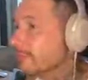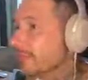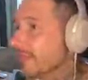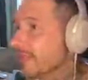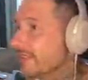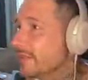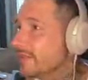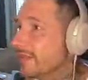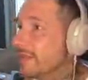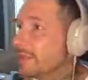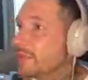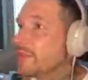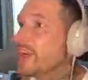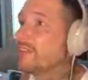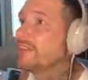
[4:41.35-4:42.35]
it's very
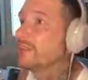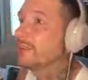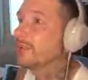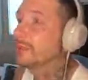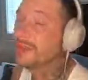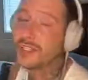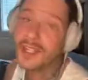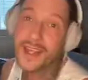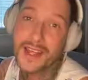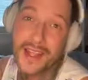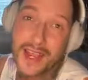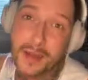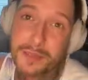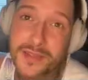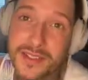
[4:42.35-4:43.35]
profitable, but I
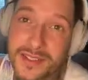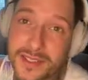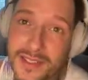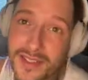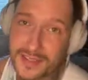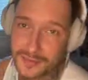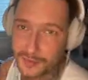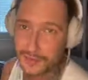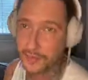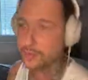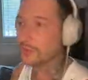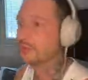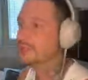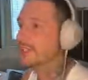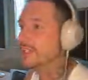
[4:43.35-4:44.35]
emptied this too,
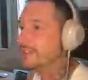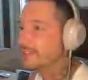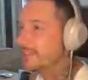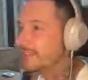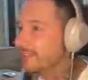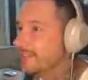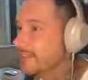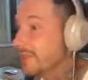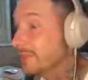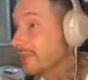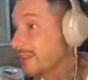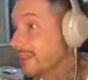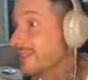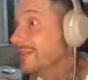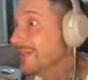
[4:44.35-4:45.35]
as you can see,
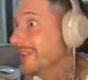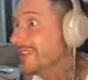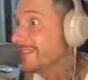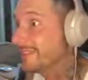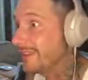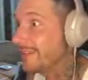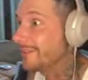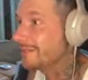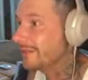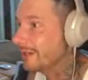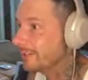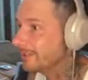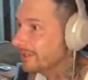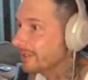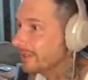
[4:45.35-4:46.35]
because I made the skyscraper.